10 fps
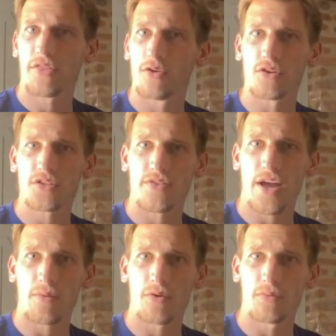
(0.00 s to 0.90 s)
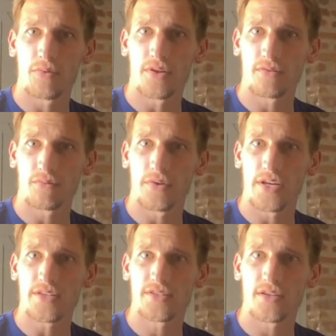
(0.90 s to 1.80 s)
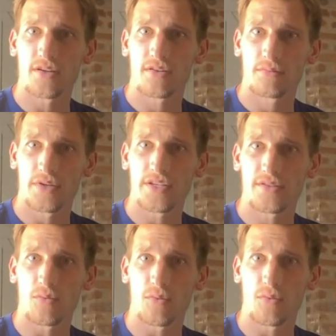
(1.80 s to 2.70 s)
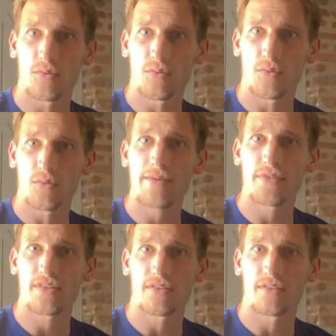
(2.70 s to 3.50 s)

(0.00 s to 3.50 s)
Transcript: thoughts on that were, we need to win this game.